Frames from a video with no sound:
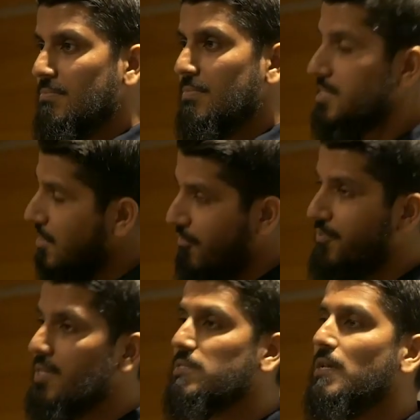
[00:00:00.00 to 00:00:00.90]

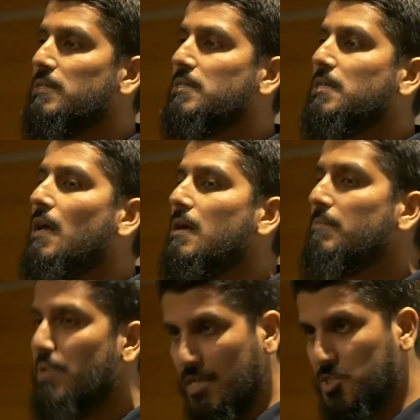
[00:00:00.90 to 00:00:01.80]
Selflessness,
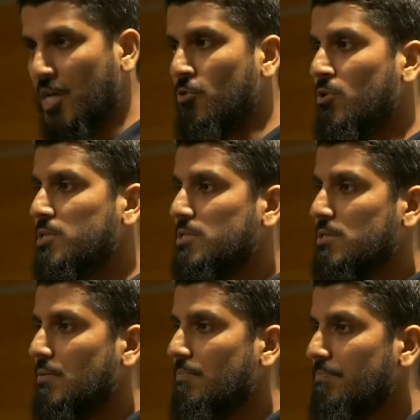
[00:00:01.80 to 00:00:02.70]
being
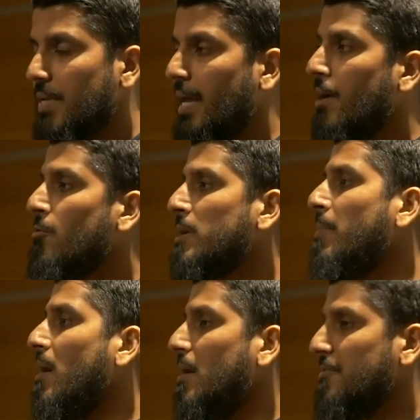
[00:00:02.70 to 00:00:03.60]
generous, caring
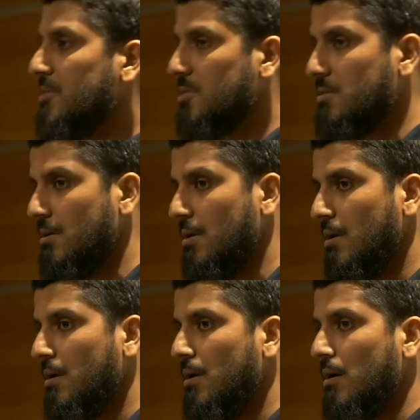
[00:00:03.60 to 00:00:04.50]
about others.
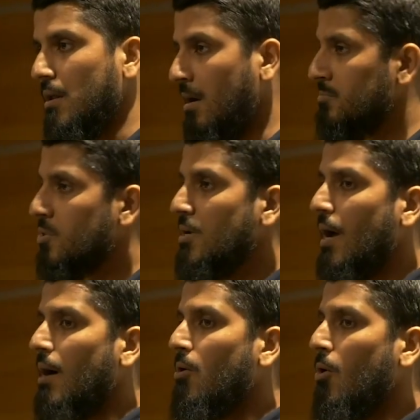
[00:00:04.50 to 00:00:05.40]

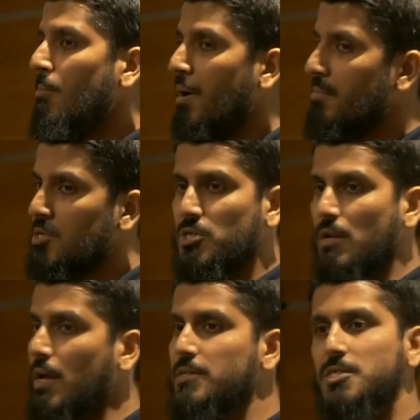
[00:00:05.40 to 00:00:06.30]
Alhamdulillah, our ummah,
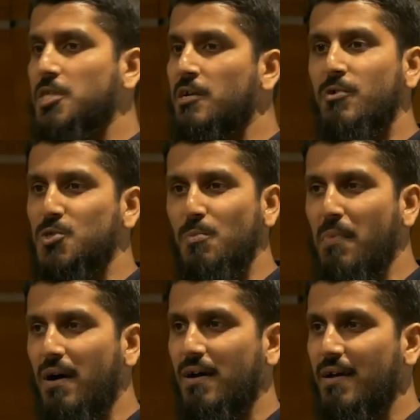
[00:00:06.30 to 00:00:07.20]
mashallah, is a generous
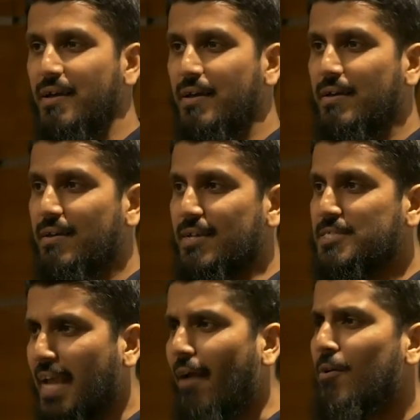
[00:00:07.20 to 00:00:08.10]
ummah.
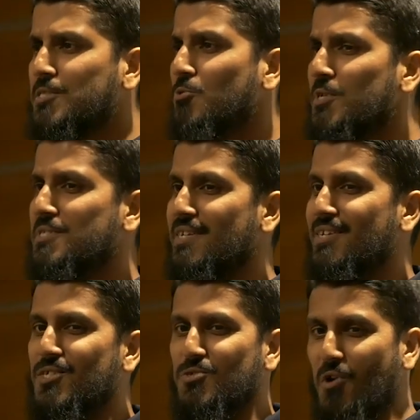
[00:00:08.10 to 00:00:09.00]
Its
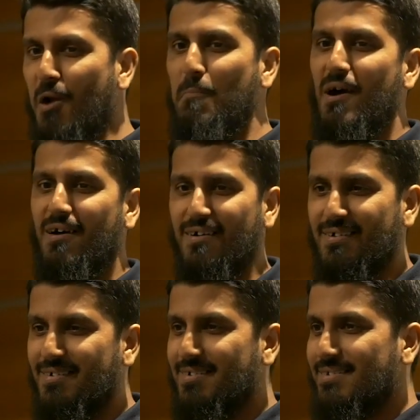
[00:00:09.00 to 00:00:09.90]
characteristic is rahmah
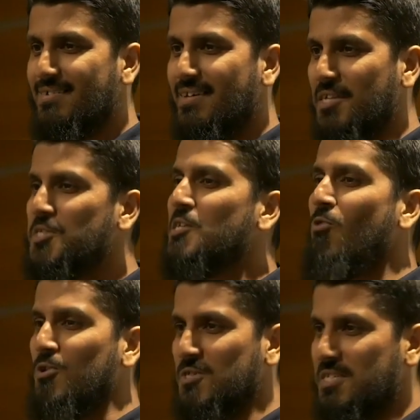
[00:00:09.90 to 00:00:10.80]
and
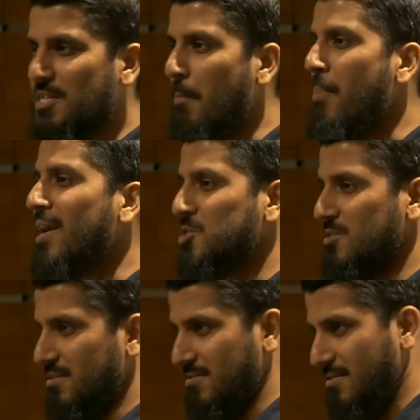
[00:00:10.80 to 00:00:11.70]
generosity, compassion.